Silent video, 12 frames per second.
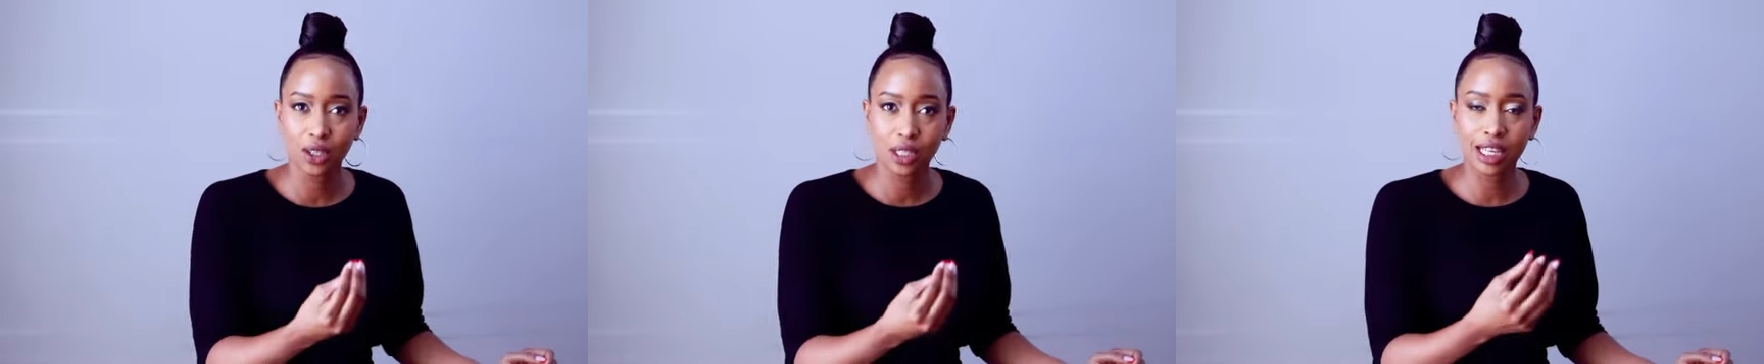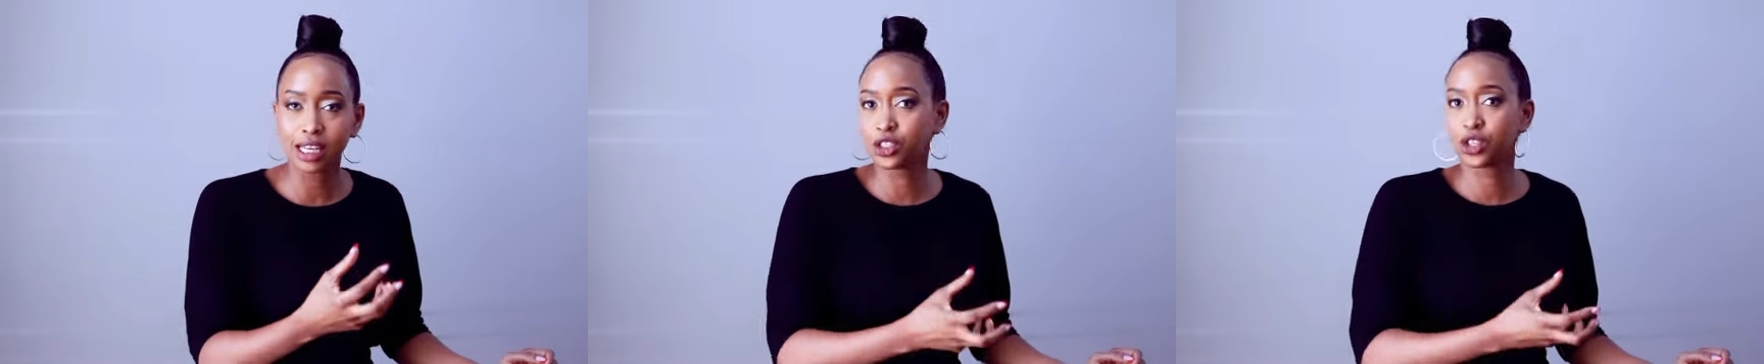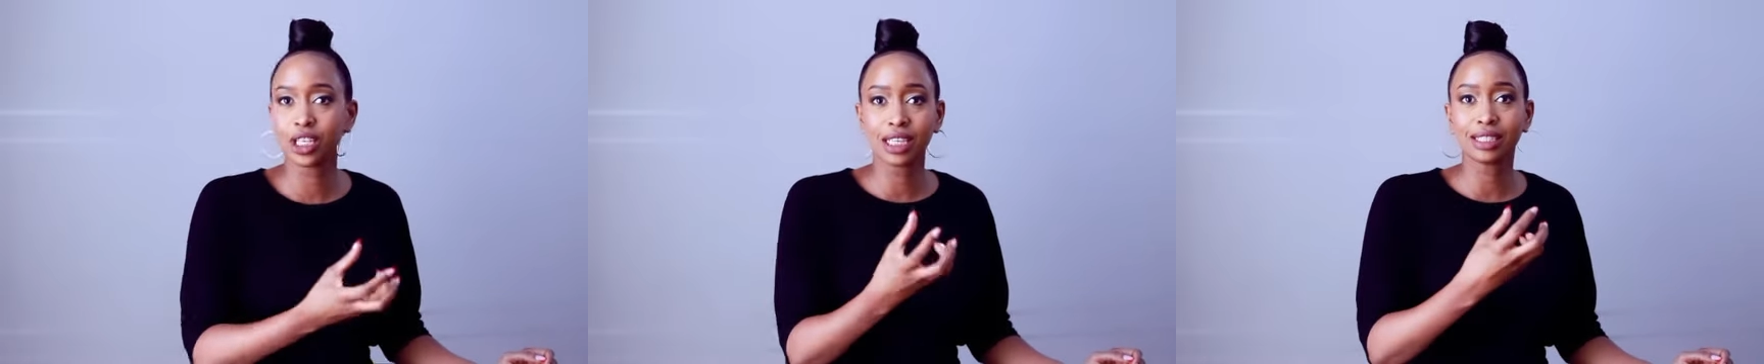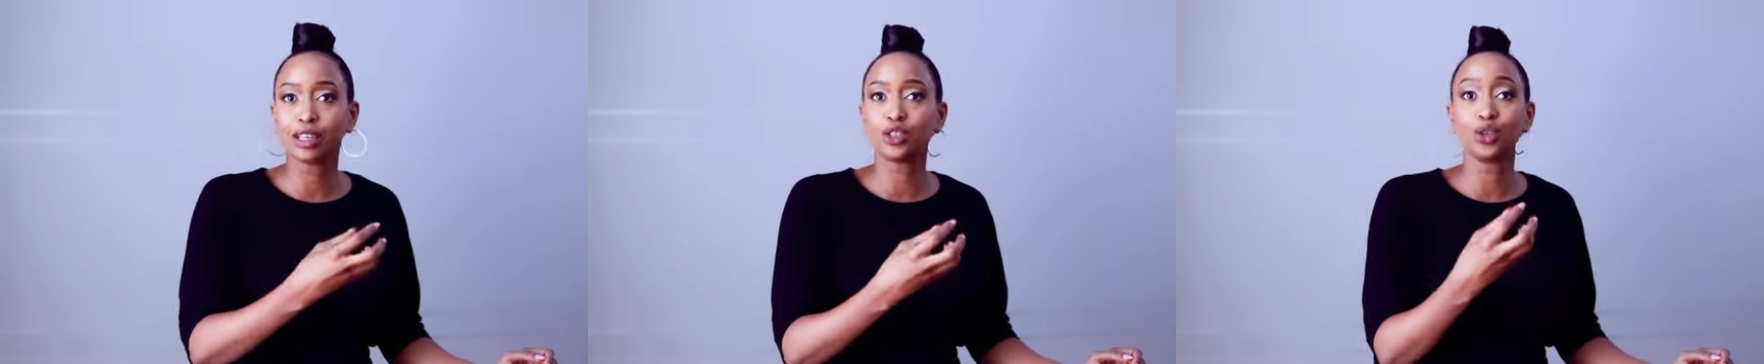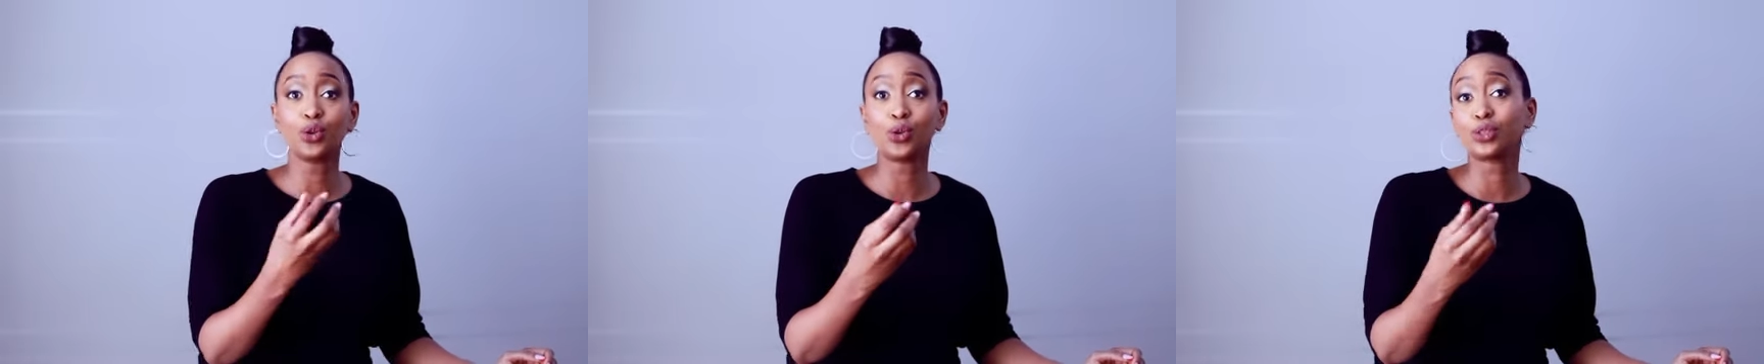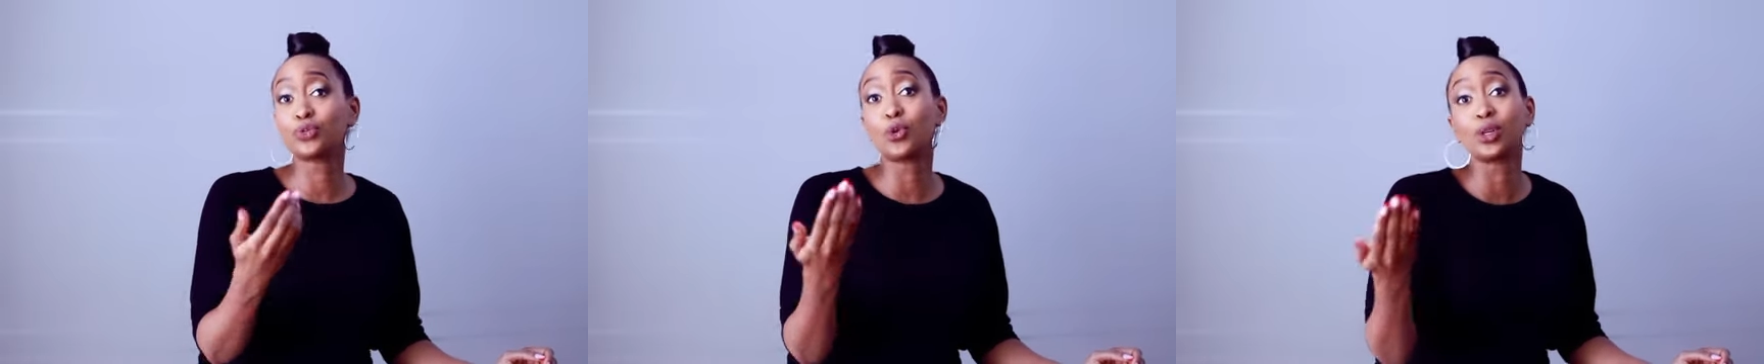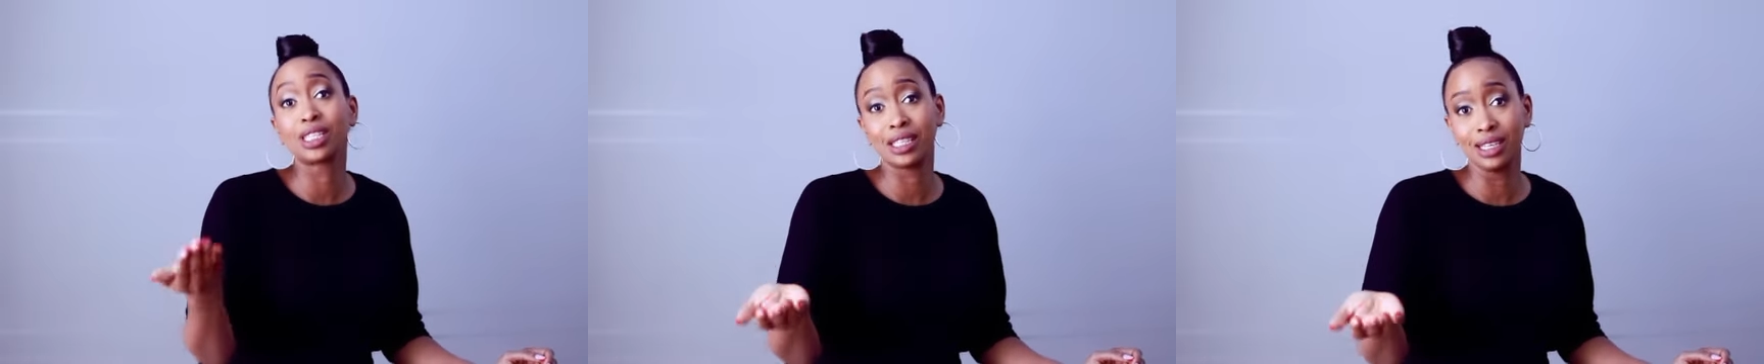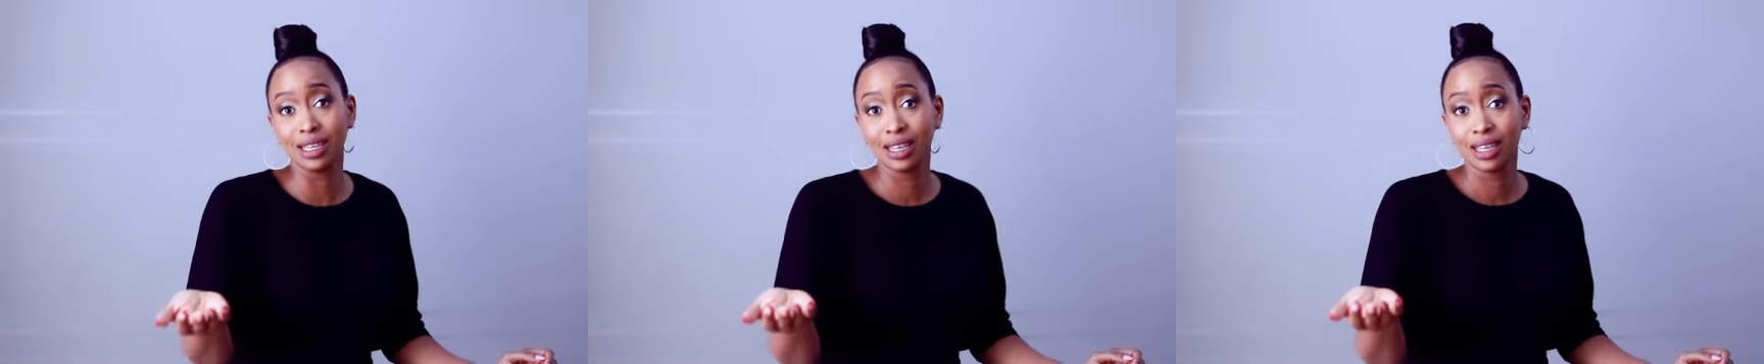there are triggers that you don't
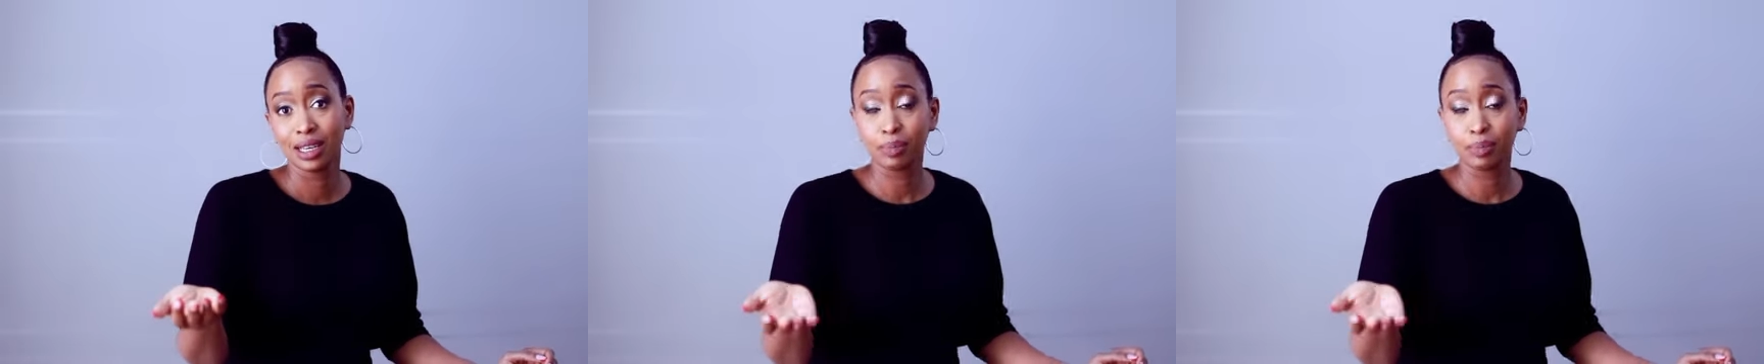foresee,